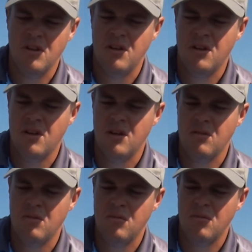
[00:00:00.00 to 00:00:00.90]

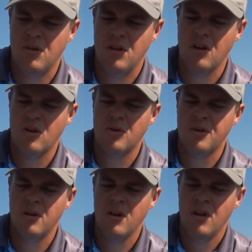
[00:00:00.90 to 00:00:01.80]
in
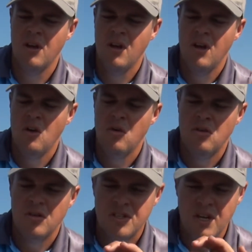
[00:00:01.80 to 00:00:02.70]
line.
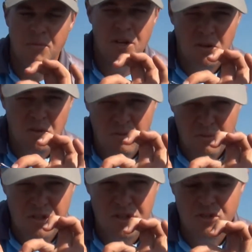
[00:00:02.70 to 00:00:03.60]
Same deal,
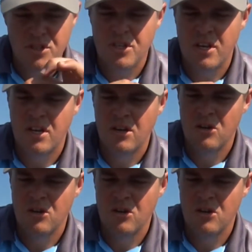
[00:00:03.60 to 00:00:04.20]
we just stretch that out a